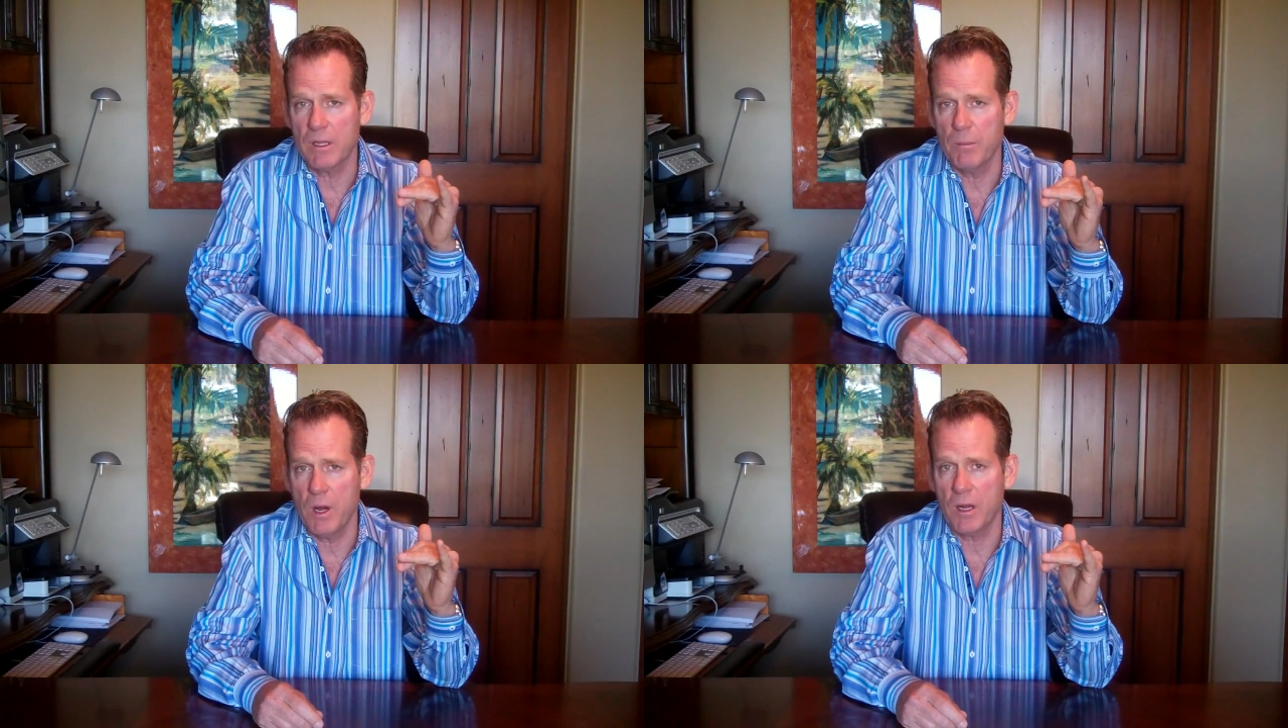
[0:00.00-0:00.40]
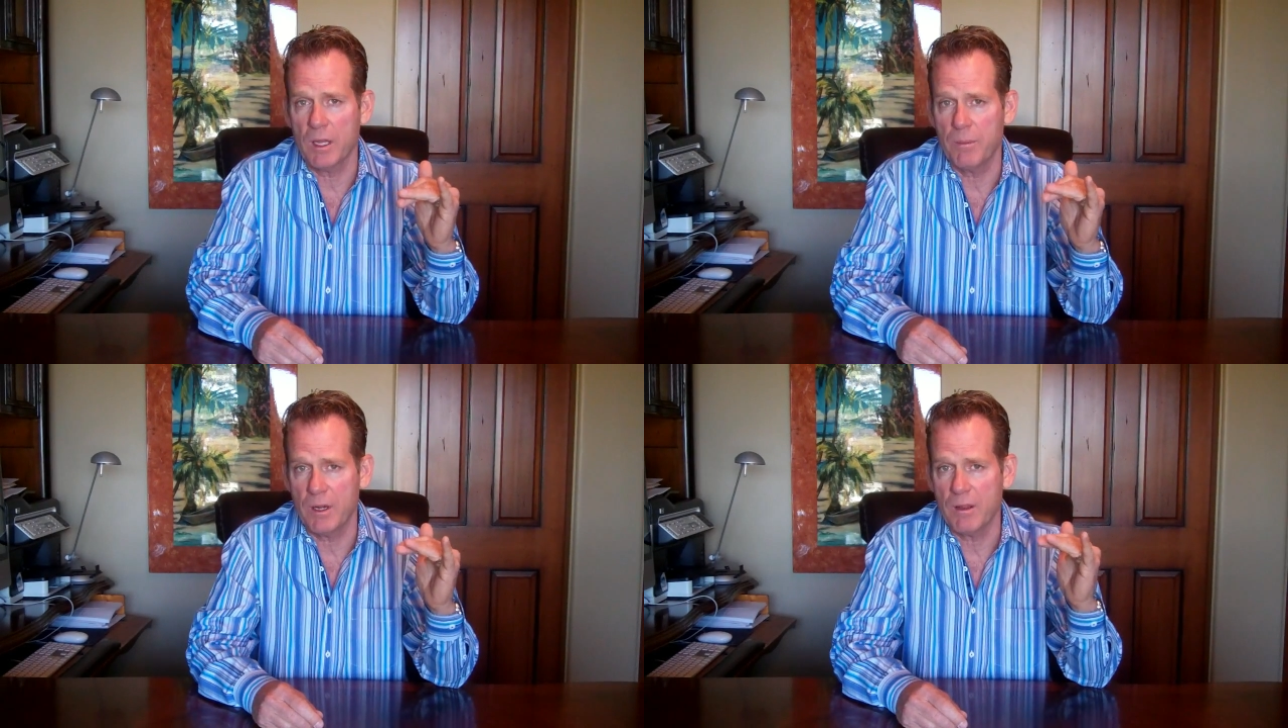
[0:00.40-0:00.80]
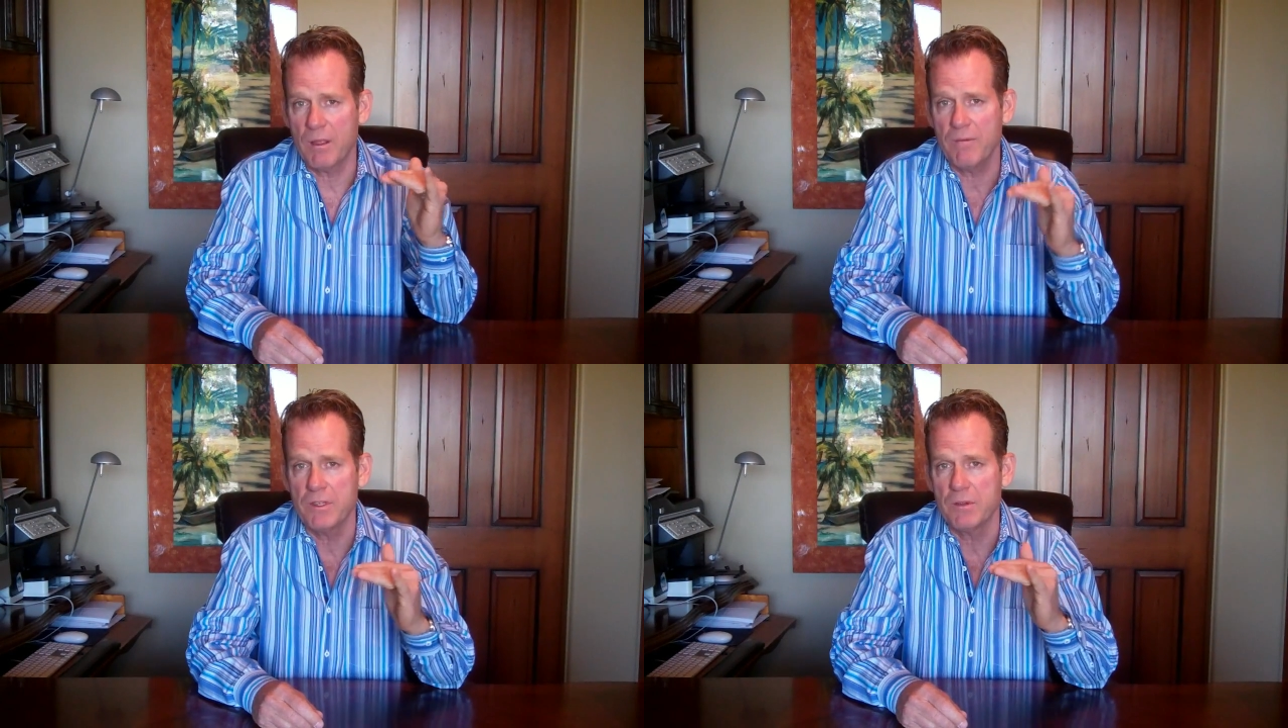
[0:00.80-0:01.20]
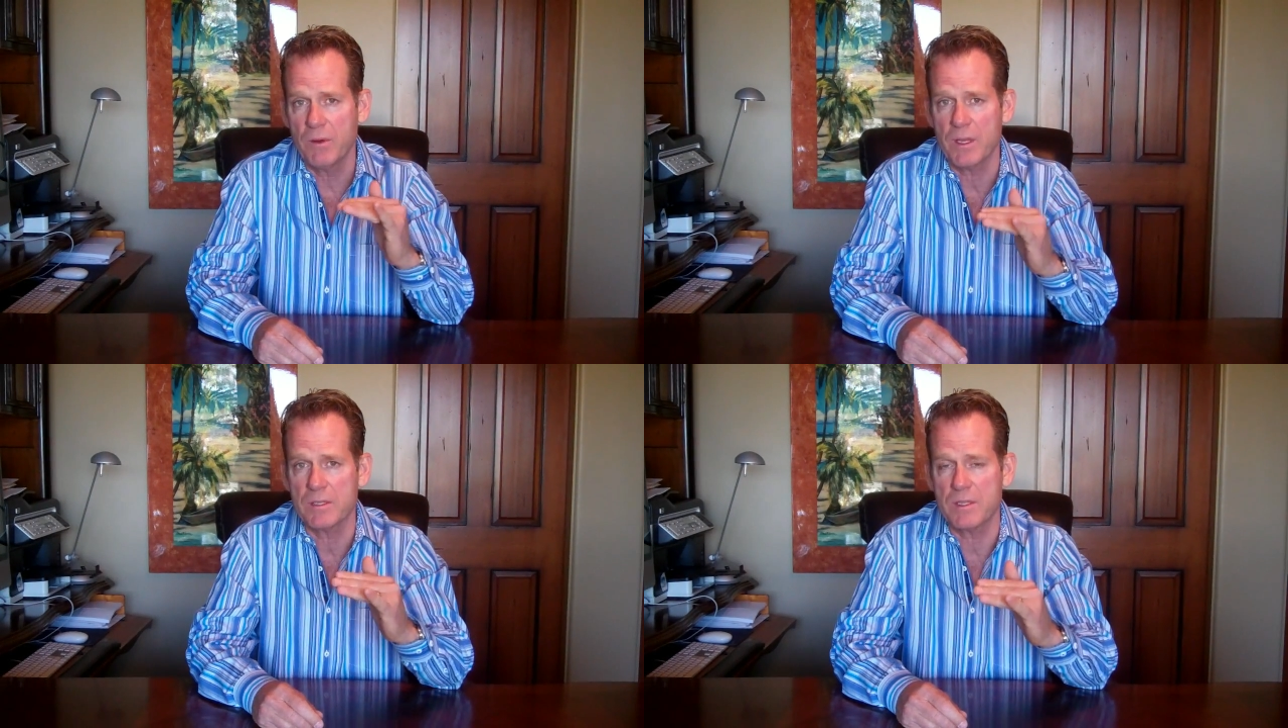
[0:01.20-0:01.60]
in the market, but our
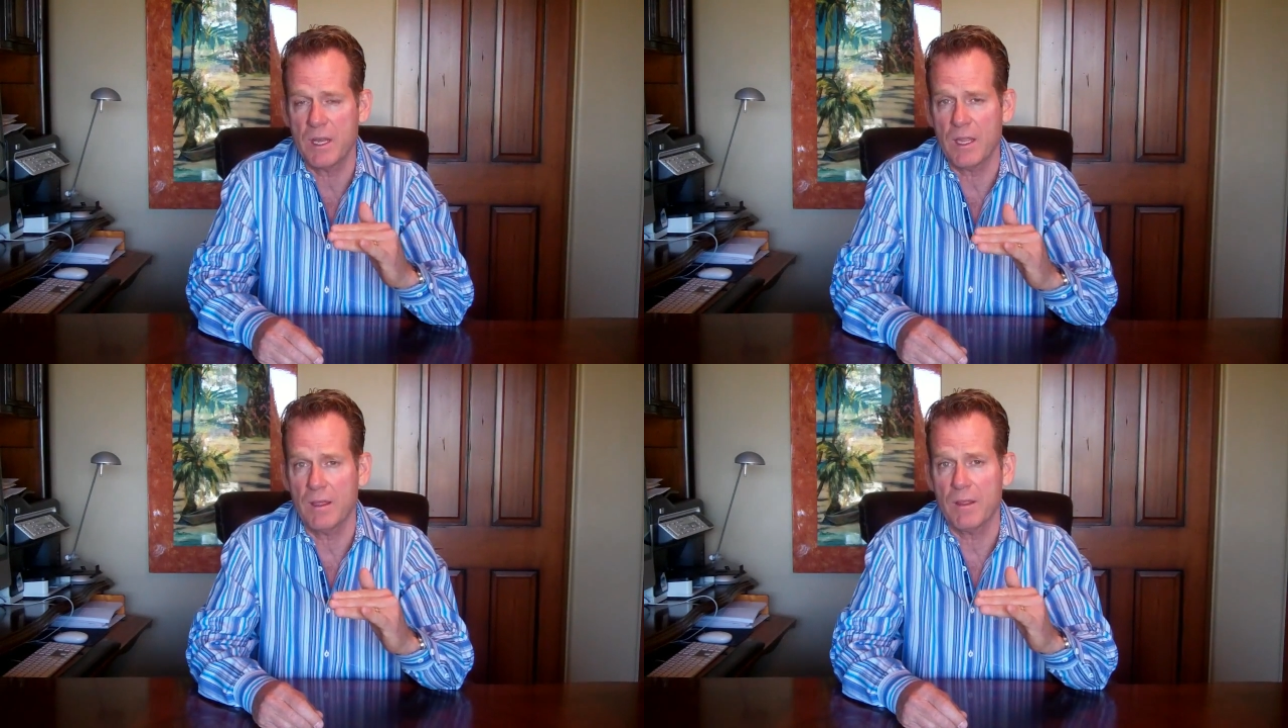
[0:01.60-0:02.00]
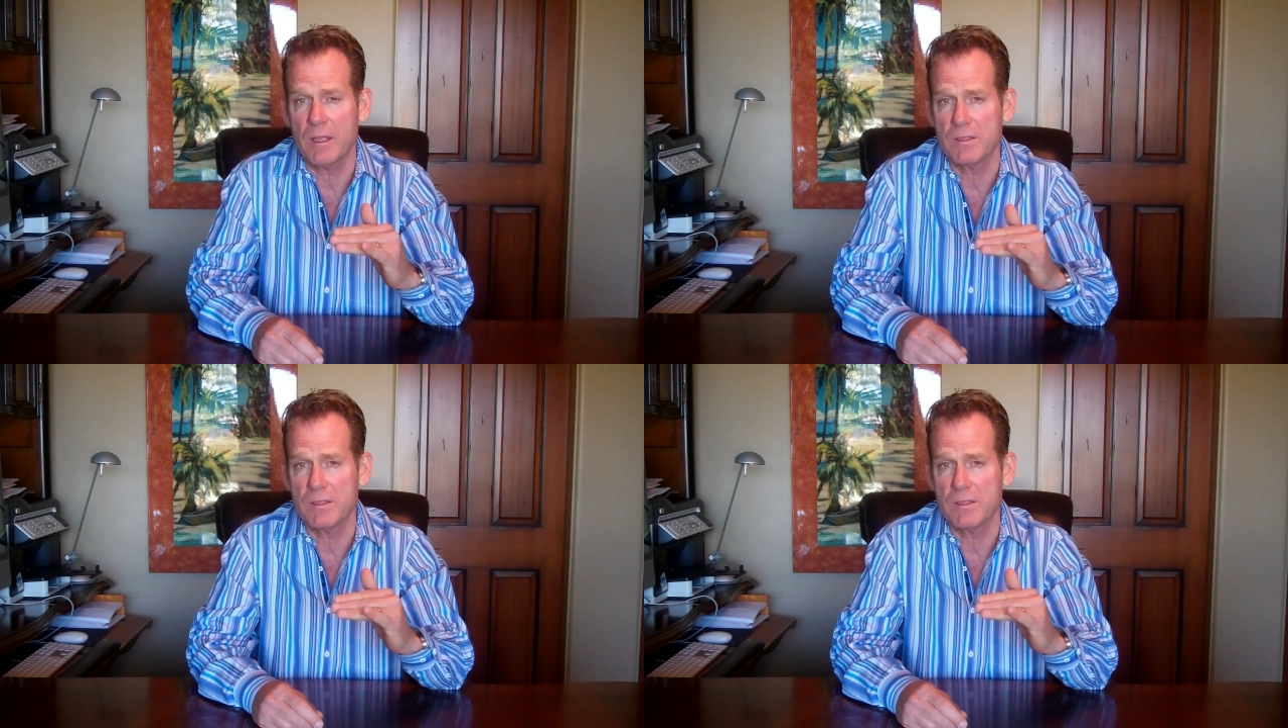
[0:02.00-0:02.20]
inventory is thinning.